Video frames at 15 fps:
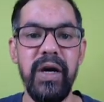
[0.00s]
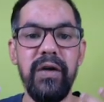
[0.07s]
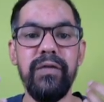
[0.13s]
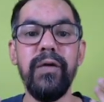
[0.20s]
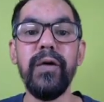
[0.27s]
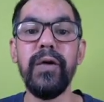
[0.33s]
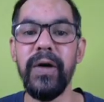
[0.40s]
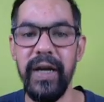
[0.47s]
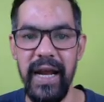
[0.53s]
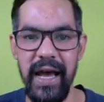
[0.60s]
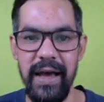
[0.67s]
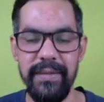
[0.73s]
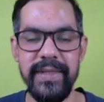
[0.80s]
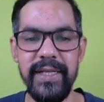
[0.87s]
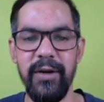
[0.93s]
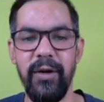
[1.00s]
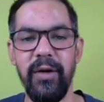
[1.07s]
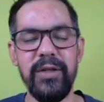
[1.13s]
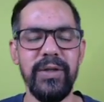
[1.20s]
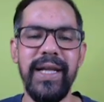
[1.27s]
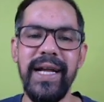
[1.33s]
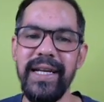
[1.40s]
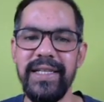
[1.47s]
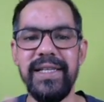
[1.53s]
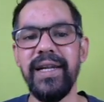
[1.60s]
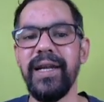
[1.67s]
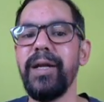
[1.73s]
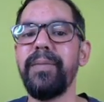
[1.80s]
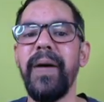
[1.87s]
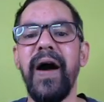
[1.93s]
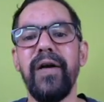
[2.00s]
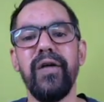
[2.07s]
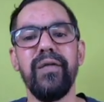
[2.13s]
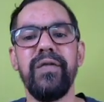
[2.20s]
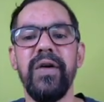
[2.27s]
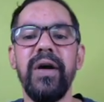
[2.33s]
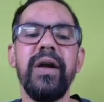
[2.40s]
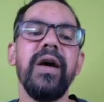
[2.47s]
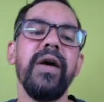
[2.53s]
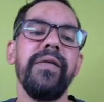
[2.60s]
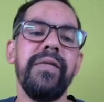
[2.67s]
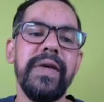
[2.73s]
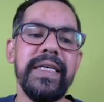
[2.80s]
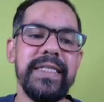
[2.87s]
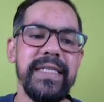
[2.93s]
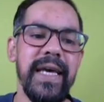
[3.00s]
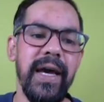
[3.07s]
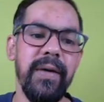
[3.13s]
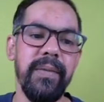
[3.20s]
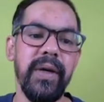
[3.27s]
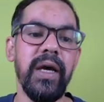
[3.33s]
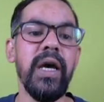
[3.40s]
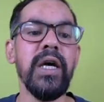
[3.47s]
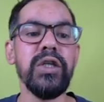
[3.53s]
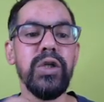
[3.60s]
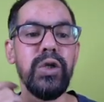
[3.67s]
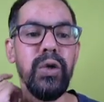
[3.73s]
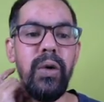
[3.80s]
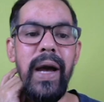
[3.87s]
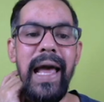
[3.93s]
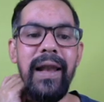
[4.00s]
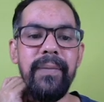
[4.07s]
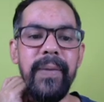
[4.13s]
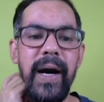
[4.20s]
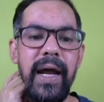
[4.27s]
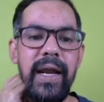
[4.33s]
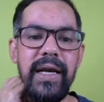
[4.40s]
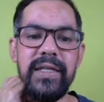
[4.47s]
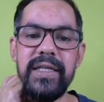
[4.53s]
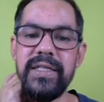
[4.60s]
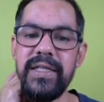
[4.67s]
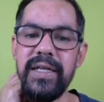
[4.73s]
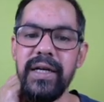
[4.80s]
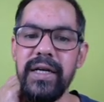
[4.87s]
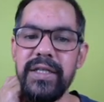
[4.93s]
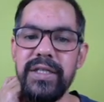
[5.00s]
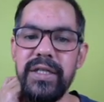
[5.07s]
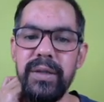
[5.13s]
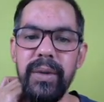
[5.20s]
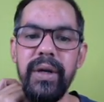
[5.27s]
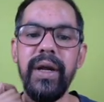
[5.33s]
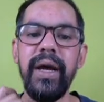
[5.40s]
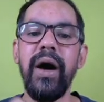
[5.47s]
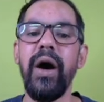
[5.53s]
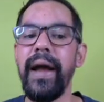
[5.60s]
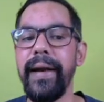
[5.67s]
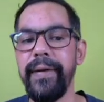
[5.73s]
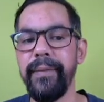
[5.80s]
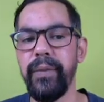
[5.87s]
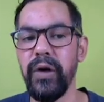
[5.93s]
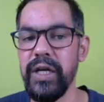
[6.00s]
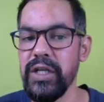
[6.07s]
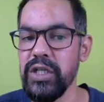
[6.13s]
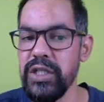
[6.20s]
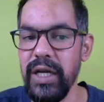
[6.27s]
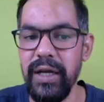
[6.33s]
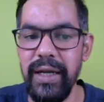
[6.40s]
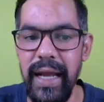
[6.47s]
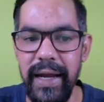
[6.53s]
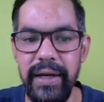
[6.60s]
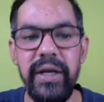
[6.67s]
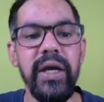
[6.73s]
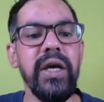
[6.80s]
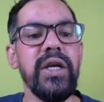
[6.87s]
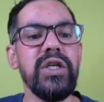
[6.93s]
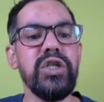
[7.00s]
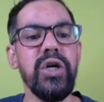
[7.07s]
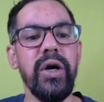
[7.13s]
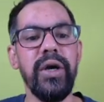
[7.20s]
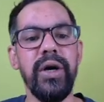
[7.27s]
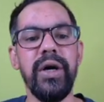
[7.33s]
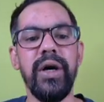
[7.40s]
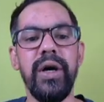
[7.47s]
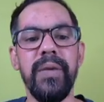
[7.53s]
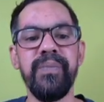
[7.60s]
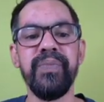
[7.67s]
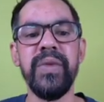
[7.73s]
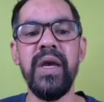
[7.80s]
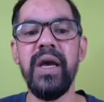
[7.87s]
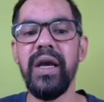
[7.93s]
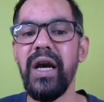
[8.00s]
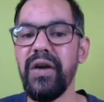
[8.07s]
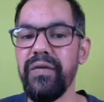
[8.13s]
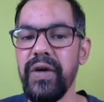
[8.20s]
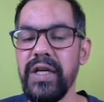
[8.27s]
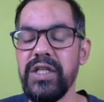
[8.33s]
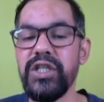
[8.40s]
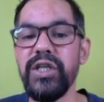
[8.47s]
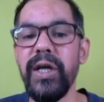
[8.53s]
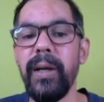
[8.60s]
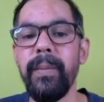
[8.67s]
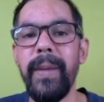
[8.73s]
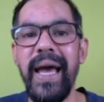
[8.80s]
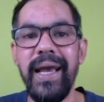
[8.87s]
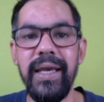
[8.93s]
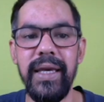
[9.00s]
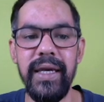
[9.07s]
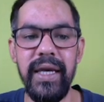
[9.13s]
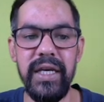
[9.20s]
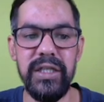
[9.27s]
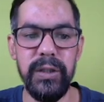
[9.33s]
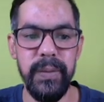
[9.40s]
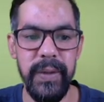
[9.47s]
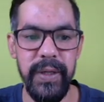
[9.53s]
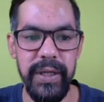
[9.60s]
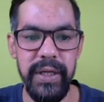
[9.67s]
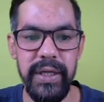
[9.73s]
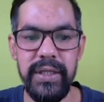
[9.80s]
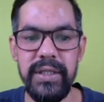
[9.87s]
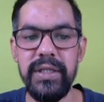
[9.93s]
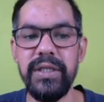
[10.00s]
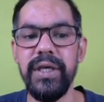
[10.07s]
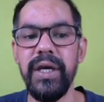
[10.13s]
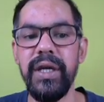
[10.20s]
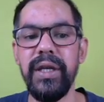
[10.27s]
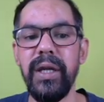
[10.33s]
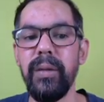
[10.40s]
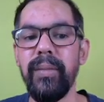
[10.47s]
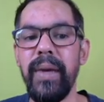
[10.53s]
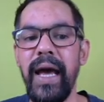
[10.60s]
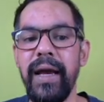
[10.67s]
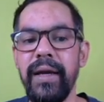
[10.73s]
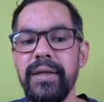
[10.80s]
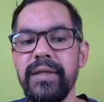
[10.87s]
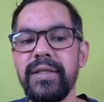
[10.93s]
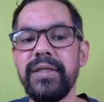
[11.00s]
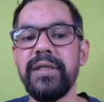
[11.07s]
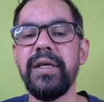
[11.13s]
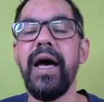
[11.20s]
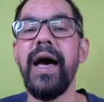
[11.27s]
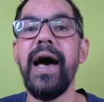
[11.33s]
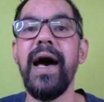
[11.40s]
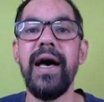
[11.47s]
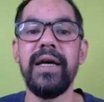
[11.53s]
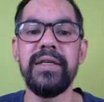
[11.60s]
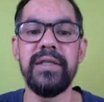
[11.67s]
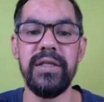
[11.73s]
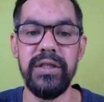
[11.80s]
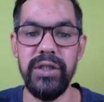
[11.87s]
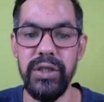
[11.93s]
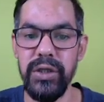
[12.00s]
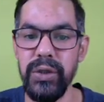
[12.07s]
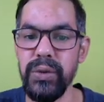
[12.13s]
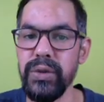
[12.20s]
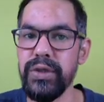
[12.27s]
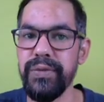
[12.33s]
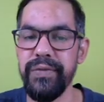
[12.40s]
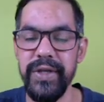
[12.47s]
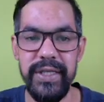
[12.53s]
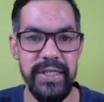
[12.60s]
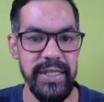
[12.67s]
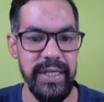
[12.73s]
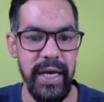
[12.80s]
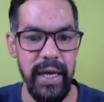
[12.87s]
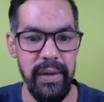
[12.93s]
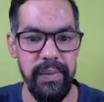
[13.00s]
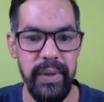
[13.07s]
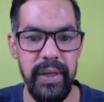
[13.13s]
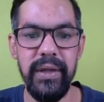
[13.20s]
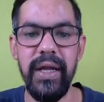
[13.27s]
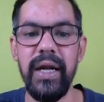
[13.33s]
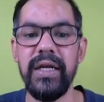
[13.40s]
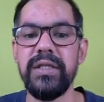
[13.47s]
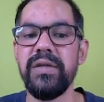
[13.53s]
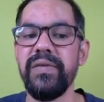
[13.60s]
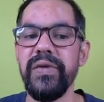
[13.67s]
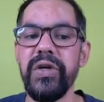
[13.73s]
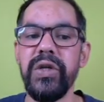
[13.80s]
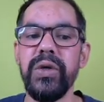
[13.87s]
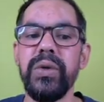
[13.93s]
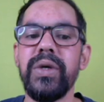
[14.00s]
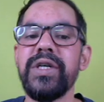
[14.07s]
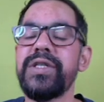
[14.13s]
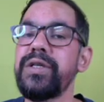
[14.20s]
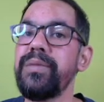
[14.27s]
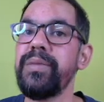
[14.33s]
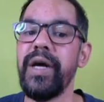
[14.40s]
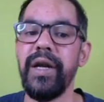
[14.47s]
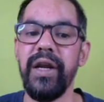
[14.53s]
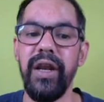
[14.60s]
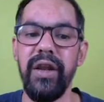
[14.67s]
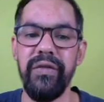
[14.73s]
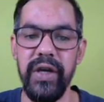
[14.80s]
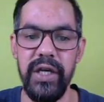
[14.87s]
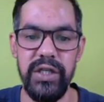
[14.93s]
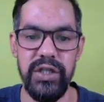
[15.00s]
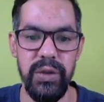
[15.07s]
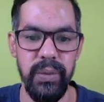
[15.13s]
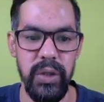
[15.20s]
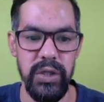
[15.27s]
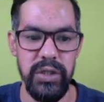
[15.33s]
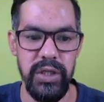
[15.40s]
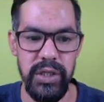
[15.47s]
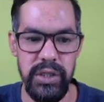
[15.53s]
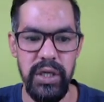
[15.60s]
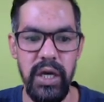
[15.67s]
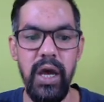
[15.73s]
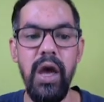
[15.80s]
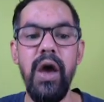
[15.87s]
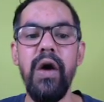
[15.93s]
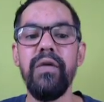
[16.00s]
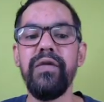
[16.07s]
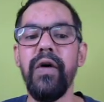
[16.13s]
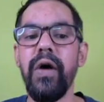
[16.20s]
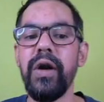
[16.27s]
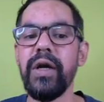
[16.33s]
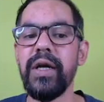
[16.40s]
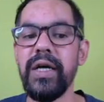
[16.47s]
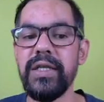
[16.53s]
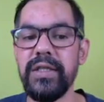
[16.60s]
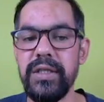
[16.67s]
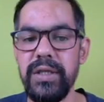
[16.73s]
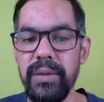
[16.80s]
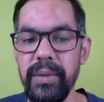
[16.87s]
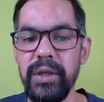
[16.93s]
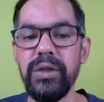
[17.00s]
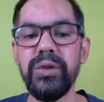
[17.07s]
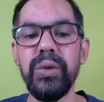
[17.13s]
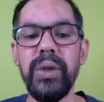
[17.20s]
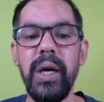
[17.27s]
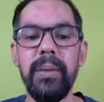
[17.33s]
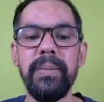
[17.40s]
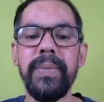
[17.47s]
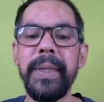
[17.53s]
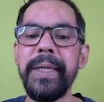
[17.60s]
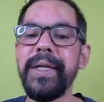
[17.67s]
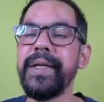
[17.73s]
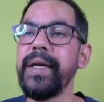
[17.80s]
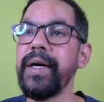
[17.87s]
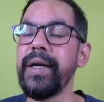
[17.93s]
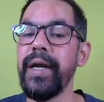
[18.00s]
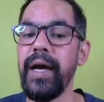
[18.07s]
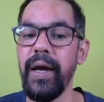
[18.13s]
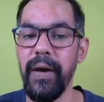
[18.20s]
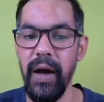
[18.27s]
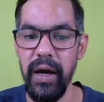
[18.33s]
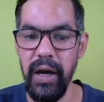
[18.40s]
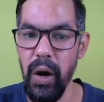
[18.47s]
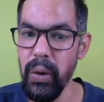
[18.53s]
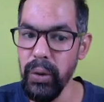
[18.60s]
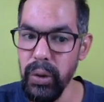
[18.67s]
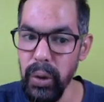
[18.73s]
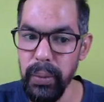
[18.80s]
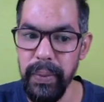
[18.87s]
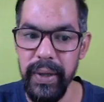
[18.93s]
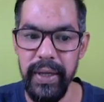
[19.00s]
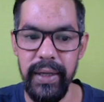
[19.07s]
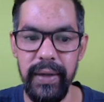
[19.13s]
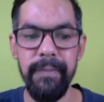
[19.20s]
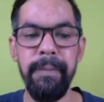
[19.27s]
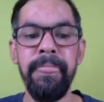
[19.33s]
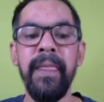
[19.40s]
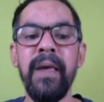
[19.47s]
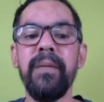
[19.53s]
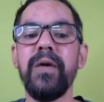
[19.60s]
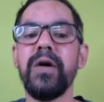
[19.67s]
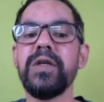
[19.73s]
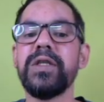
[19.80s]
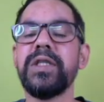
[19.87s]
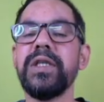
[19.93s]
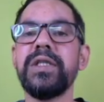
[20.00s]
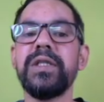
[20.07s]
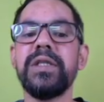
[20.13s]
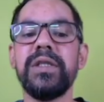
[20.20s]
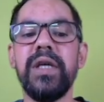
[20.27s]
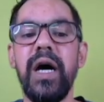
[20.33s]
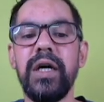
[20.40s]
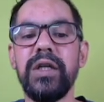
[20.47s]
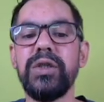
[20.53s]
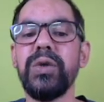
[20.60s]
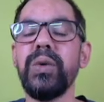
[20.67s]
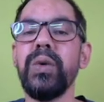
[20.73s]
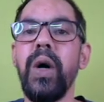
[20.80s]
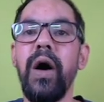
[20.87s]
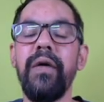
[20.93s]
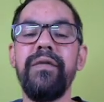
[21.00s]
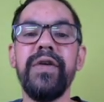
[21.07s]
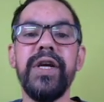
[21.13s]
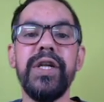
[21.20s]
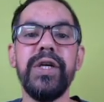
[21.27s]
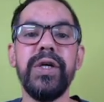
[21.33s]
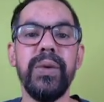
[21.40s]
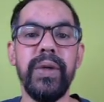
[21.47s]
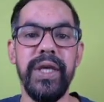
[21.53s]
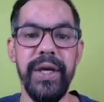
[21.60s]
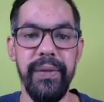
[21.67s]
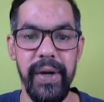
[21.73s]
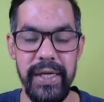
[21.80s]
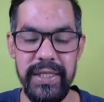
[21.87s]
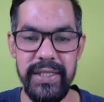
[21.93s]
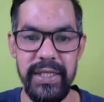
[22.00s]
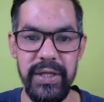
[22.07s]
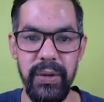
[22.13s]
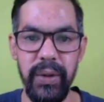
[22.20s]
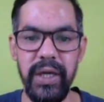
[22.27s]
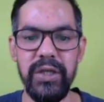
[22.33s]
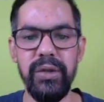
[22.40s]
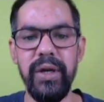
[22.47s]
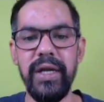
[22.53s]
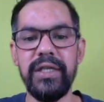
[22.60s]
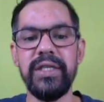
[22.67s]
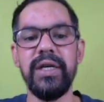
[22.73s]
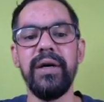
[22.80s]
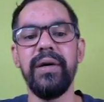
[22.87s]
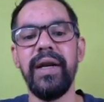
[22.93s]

photographs, and also that is generally part of your VCIP. So to help our existing customer and potential client enjoy a conventional banking experience, Indian banks has introduced VCIP, that is video customer identification process, for customer to complete their account opening process through a video KYC. Okay, so this